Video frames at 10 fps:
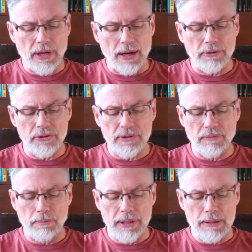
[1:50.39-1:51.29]
doctors of
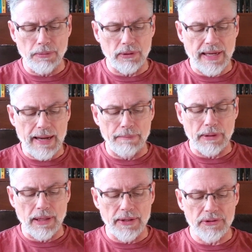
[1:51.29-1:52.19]
the people
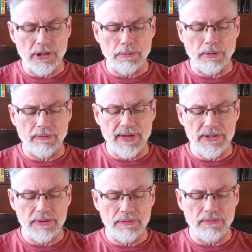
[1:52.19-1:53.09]
capitalized on the pervasive